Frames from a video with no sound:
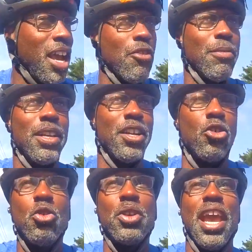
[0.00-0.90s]
Everybody
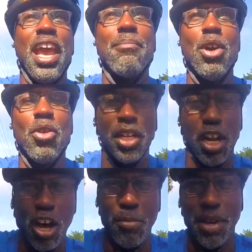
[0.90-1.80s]
knows you can't milk an
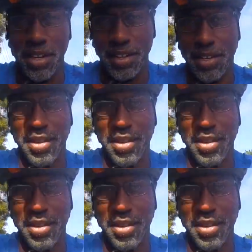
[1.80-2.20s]
almond.